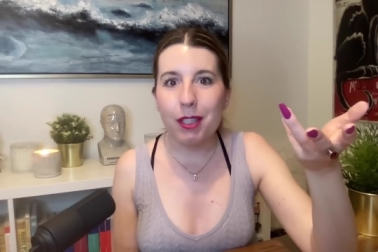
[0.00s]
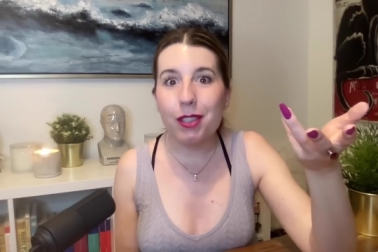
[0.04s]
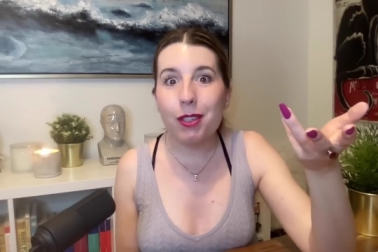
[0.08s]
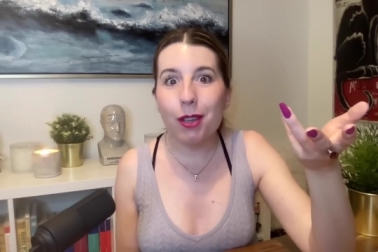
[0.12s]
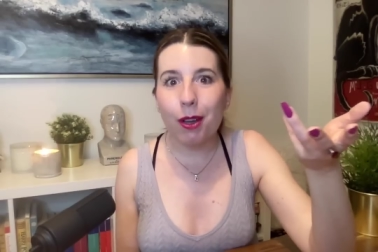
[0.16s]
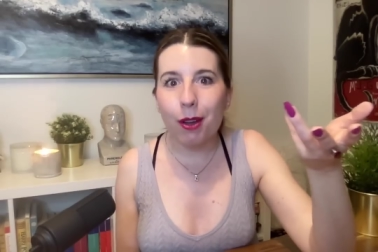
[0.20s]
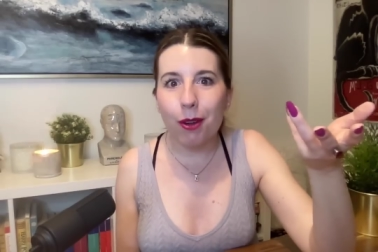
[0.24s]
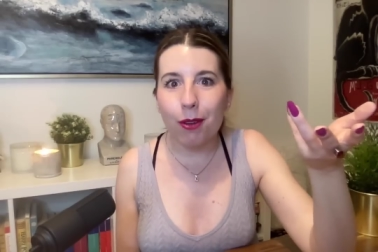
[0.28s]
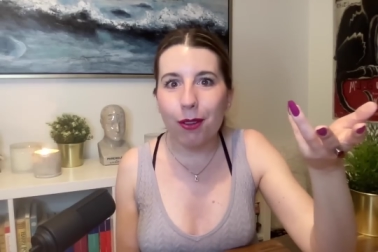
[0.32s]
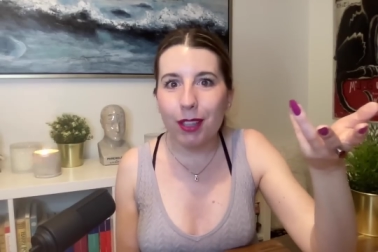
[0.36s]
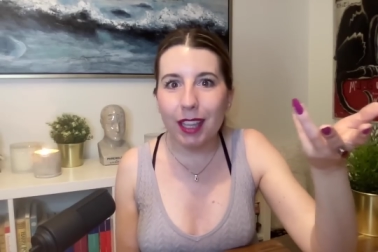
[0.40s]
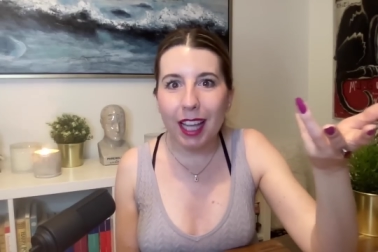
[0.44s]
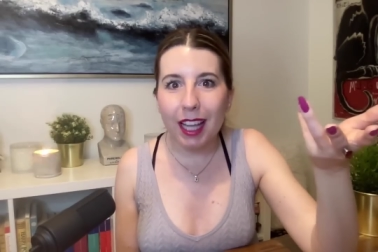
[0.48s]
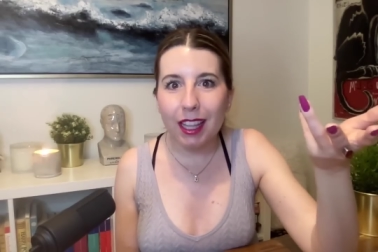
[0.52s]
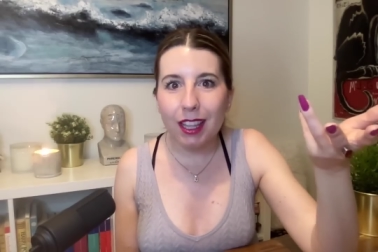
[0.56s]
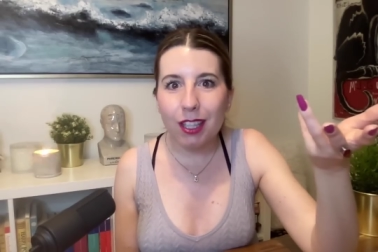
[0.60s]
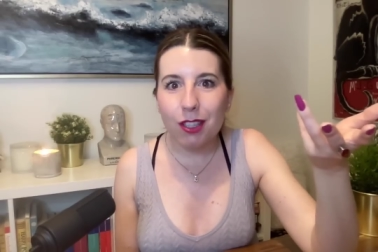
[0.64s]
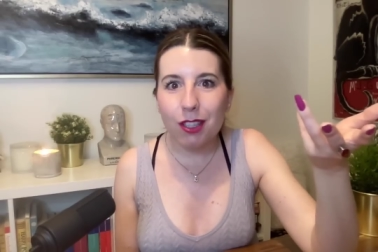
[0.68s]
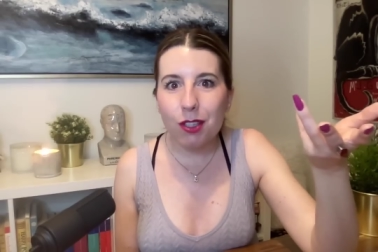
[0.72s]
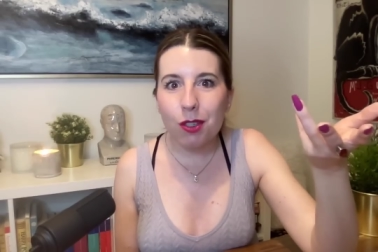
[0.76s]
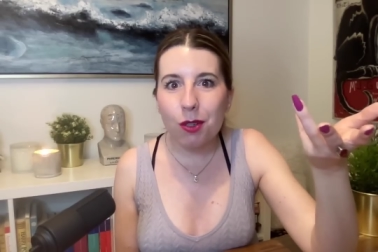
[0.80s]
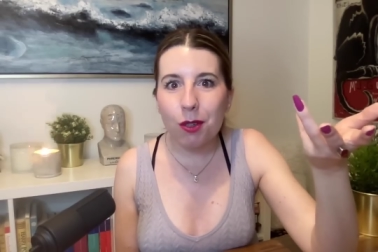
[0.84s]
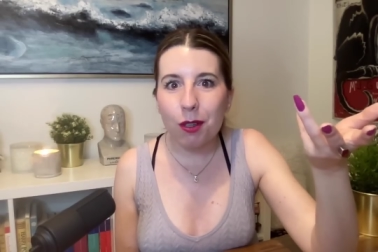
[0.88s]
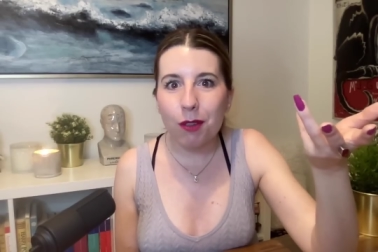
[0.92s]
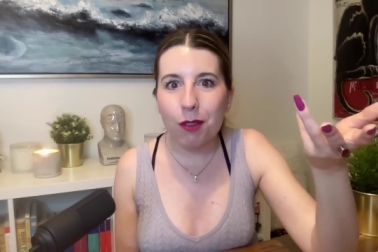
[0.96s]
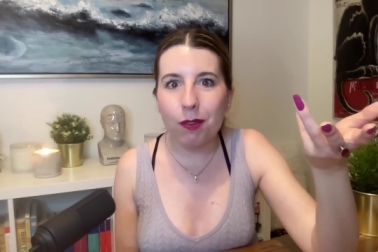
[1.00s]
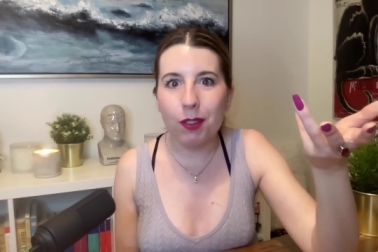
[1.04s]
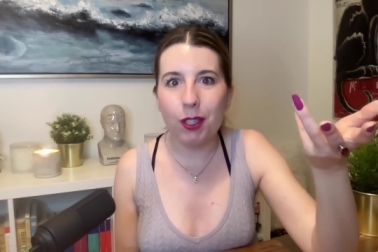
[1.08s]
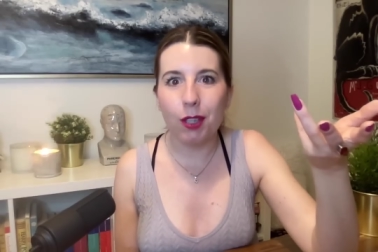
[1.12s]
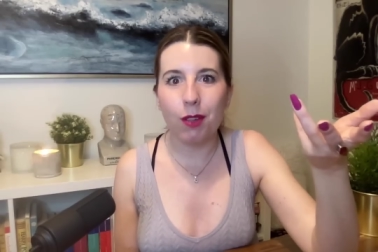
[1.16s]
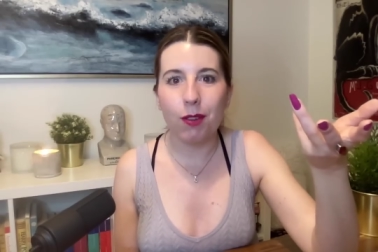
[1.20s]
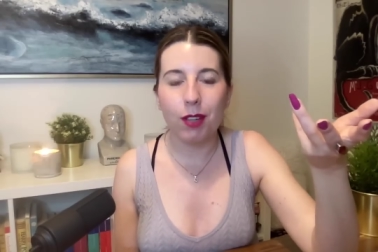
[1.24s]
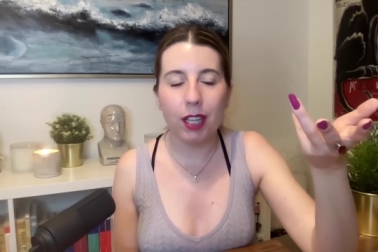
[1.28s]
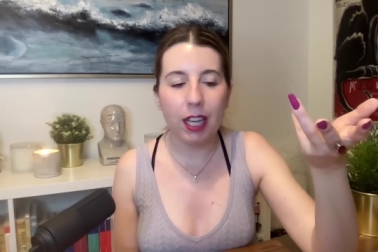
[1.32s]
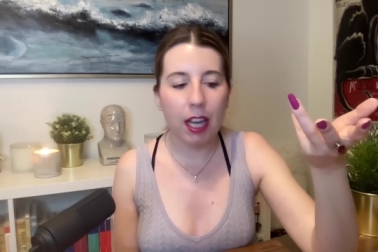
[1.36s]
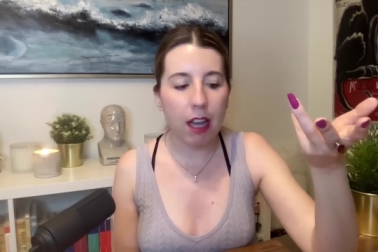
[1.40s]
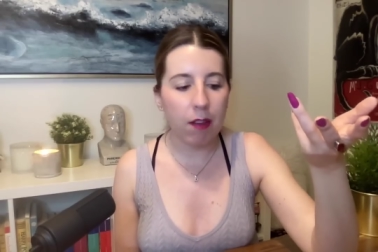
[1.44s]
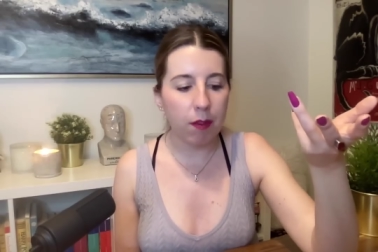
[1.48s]
so that the two of you
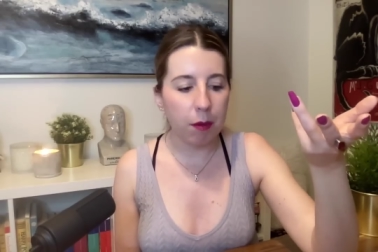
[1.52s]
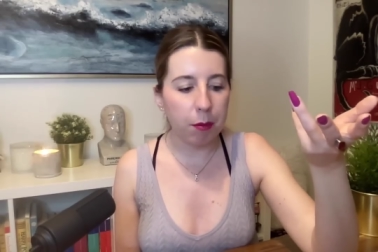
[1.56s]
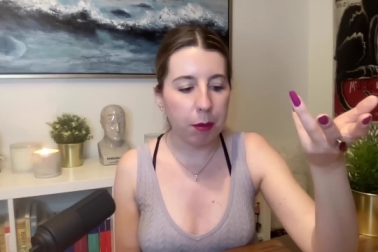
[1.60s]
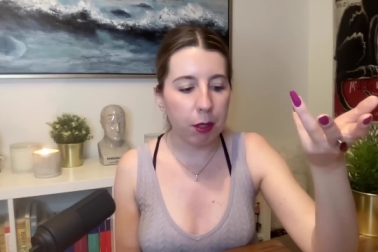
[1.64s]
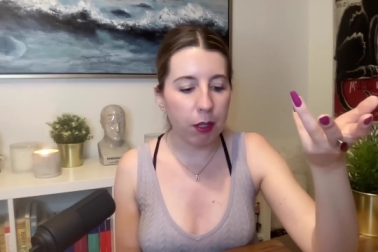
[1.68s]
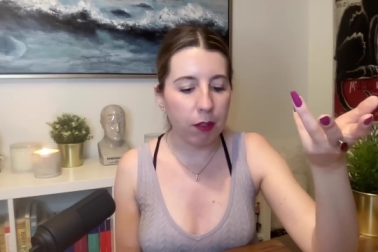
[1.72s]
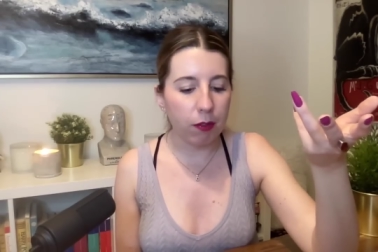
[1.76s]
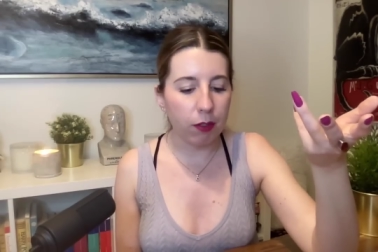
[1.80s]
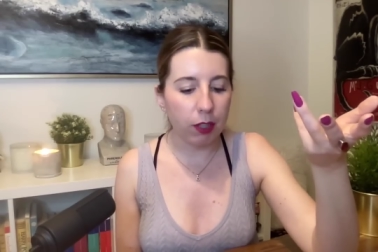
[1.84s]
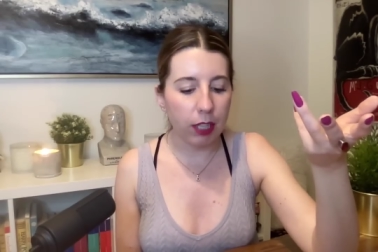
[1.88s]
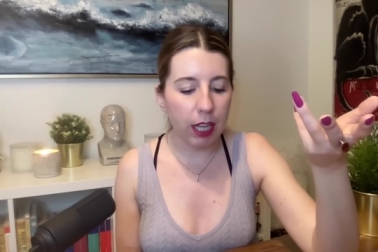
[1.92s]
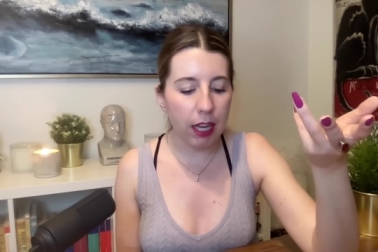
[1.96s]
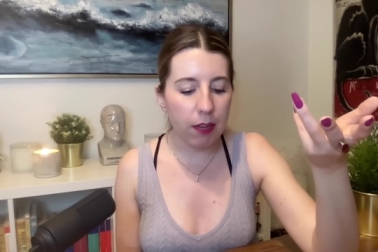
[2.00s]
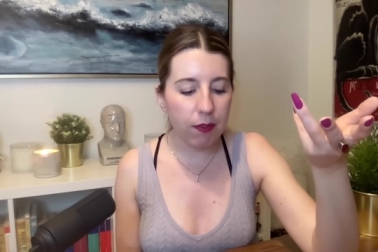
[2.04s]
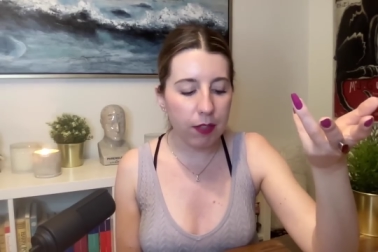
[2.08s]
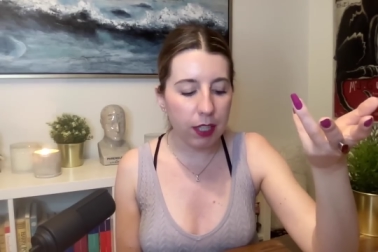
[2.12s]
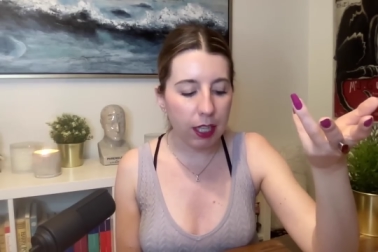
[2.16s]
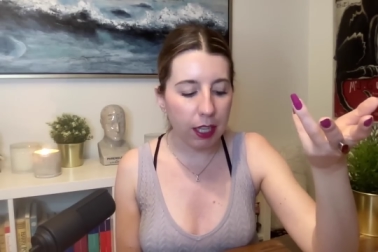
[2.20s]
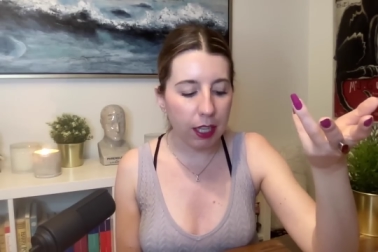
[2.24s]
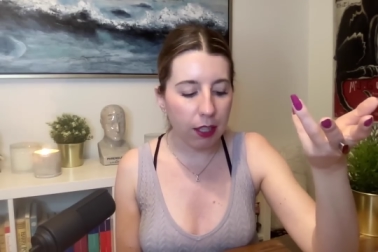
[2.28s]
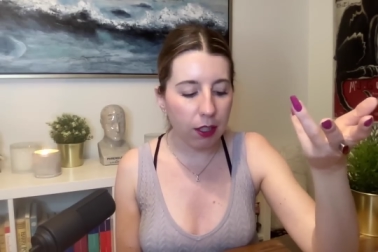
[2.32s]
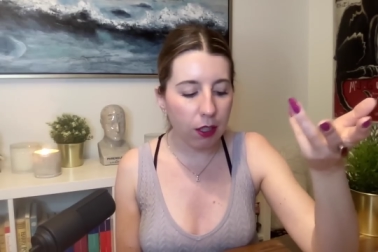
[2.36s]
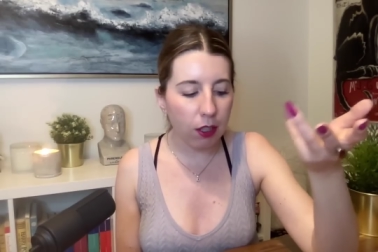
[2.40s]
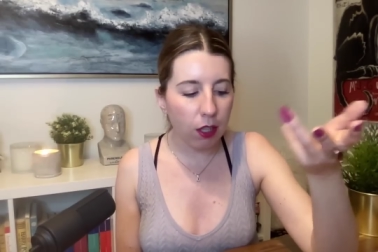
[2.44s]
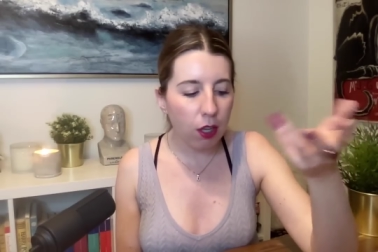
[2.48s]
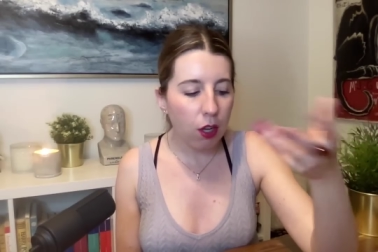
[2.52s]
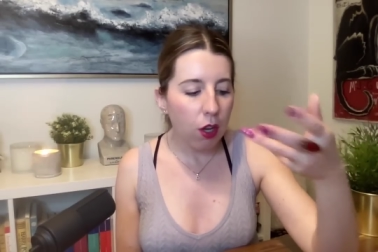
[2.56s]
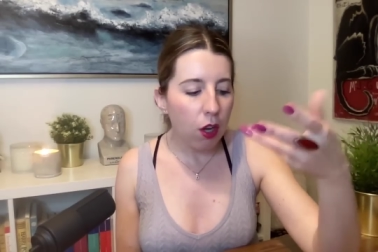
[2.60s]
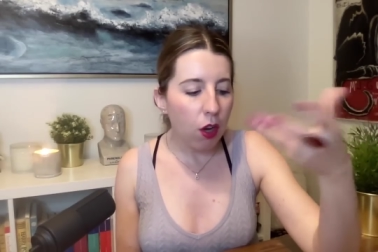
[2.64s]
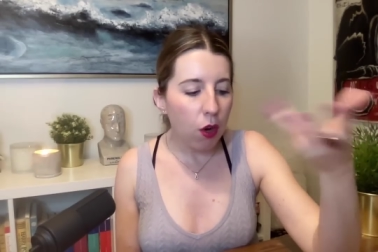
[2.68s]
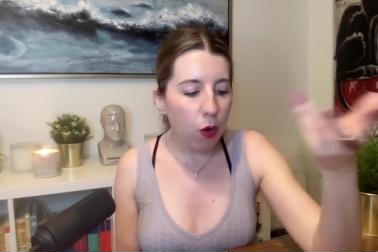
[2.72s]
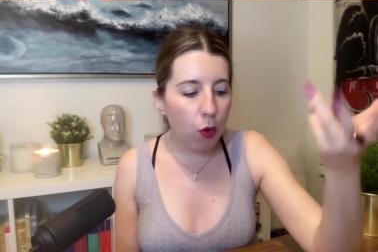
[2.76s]
can have a beautiful life together.